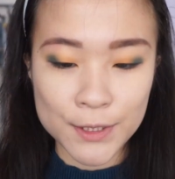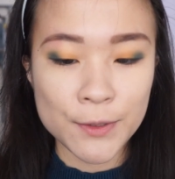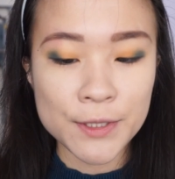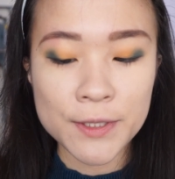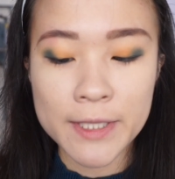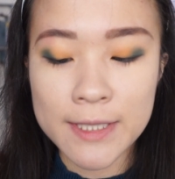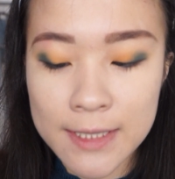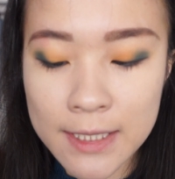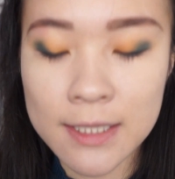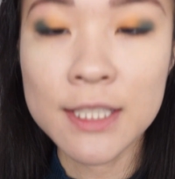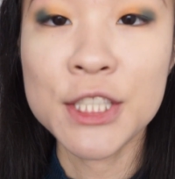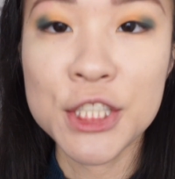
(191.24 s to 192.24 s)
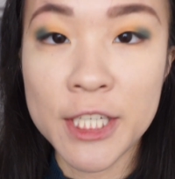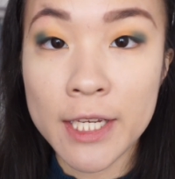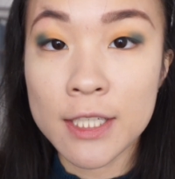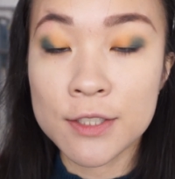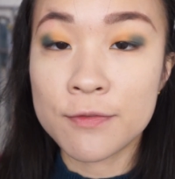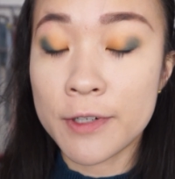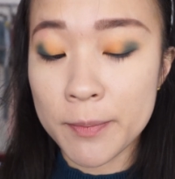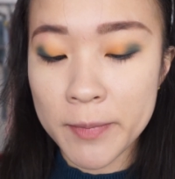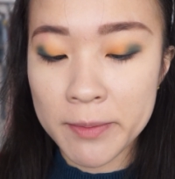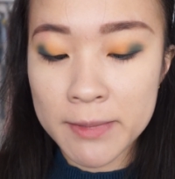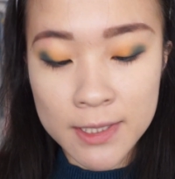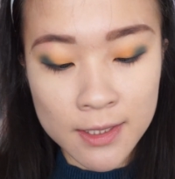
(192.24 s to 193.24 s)
So as you can see, this shade is very
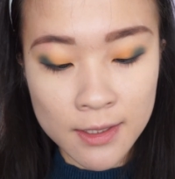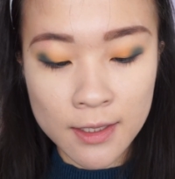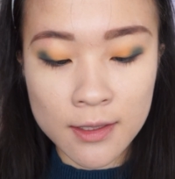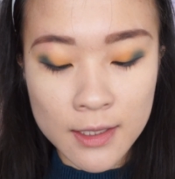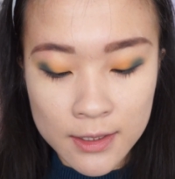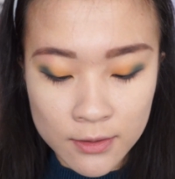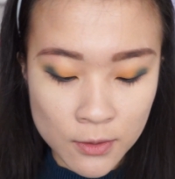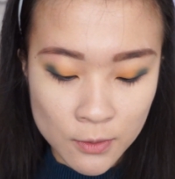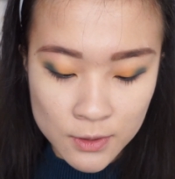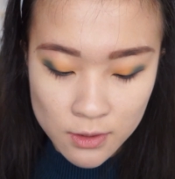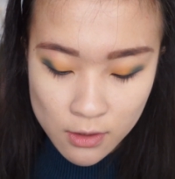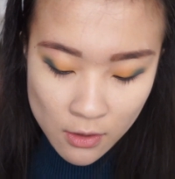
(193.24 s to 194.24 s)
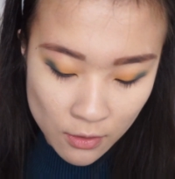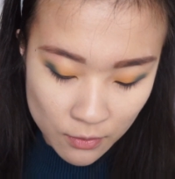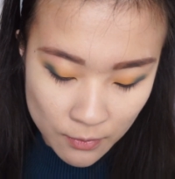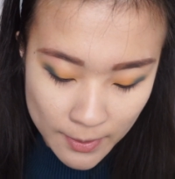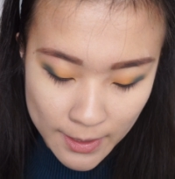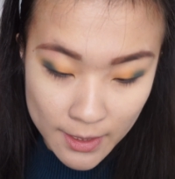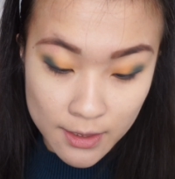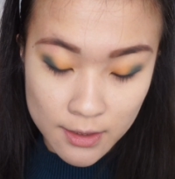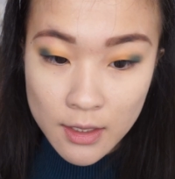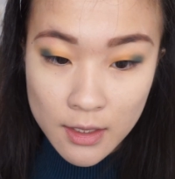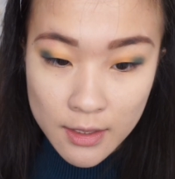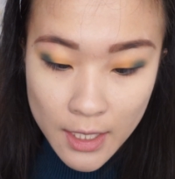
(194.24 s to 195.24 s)
pigmented and a little goes a long way.
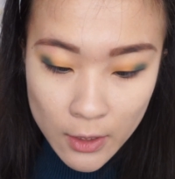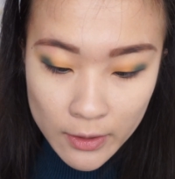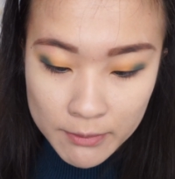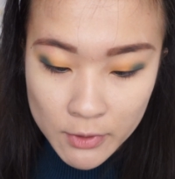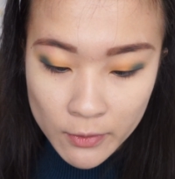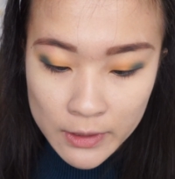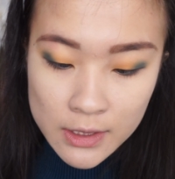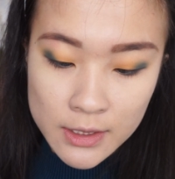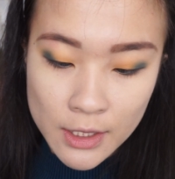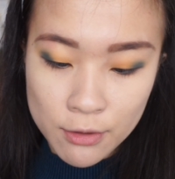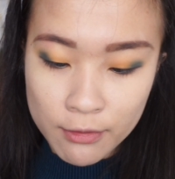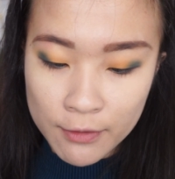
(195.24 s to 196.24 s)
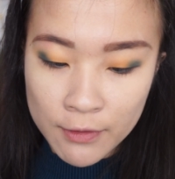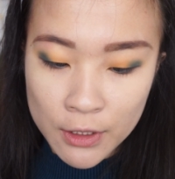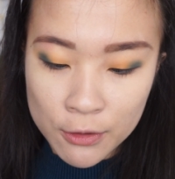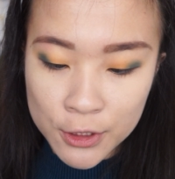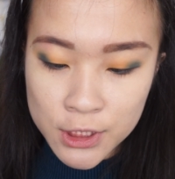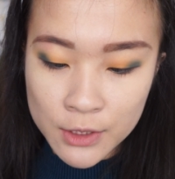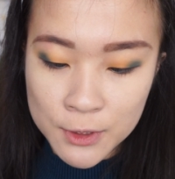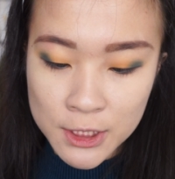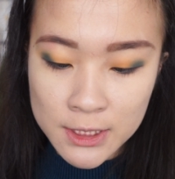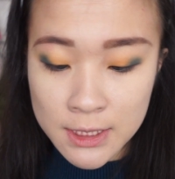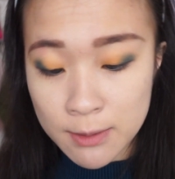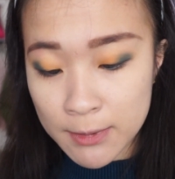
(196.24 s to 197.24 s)
Now I'm going to take Revolution, which
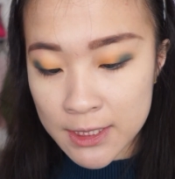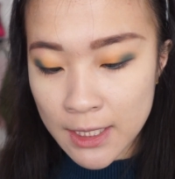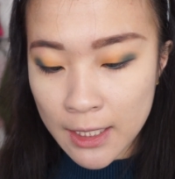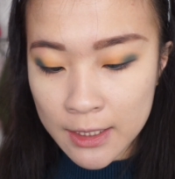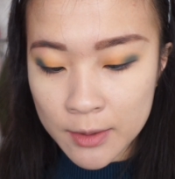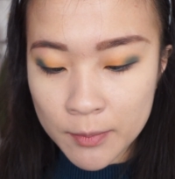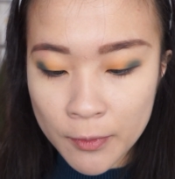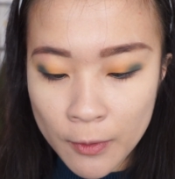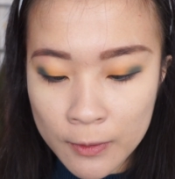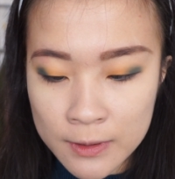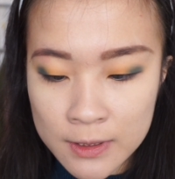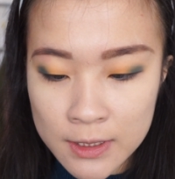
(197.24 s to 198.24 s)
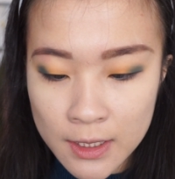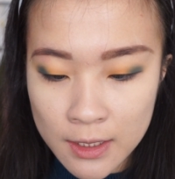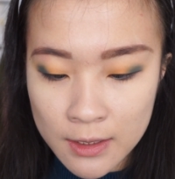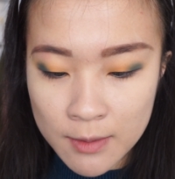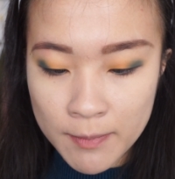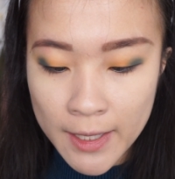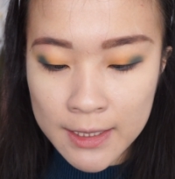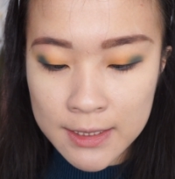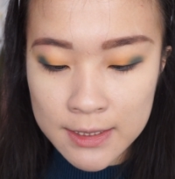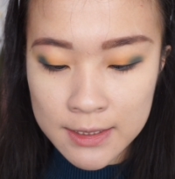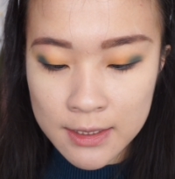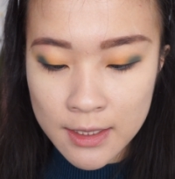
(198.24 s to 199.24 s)
is the metallic bronze in the
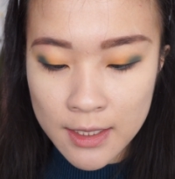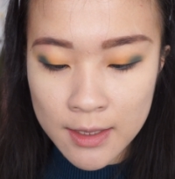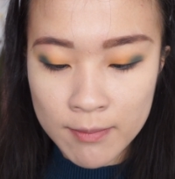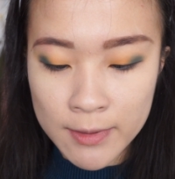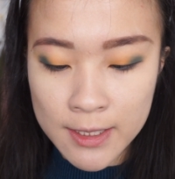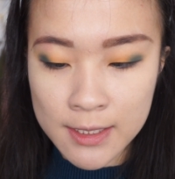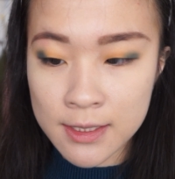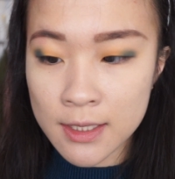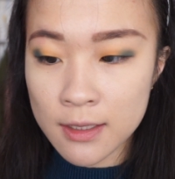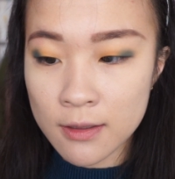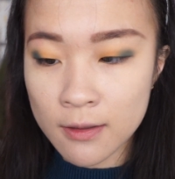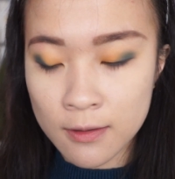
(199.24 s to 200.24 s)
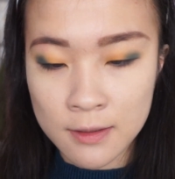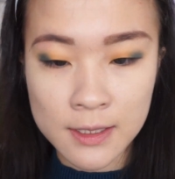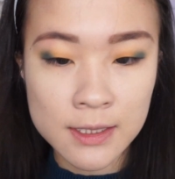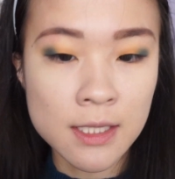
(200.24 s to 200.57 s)
palette, and place it on the